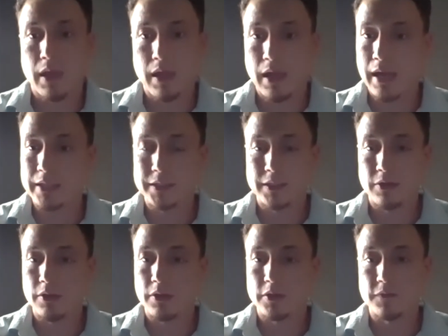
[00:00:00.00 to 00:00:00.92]
I sit
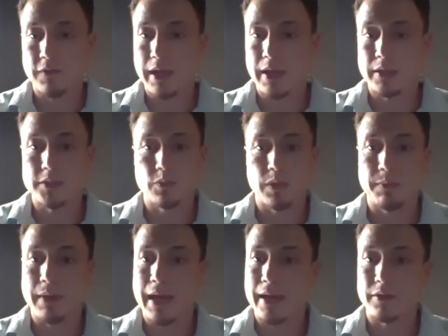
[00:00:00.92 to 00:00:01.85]
on those vans. We
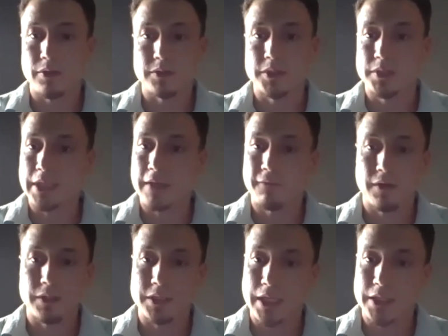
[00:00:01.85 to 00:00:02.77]
pack those safer
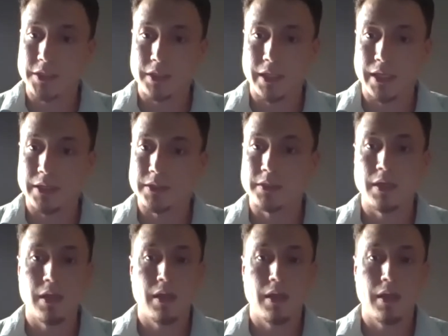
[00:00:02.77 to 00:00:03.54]
injection kits.